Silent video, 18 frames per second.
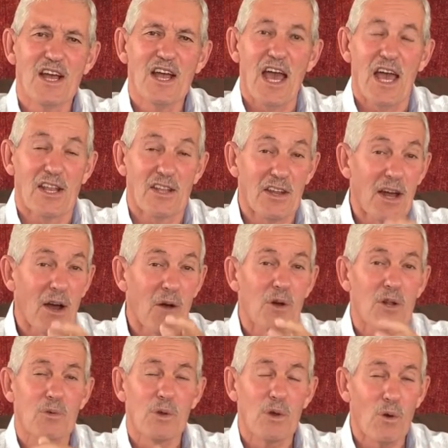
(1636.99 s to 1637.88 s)
And you know
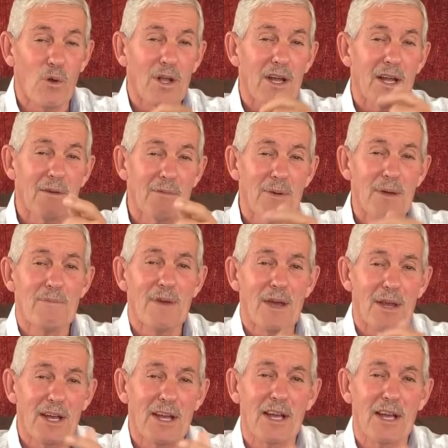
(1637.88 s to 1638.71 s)
what? We're all going to be better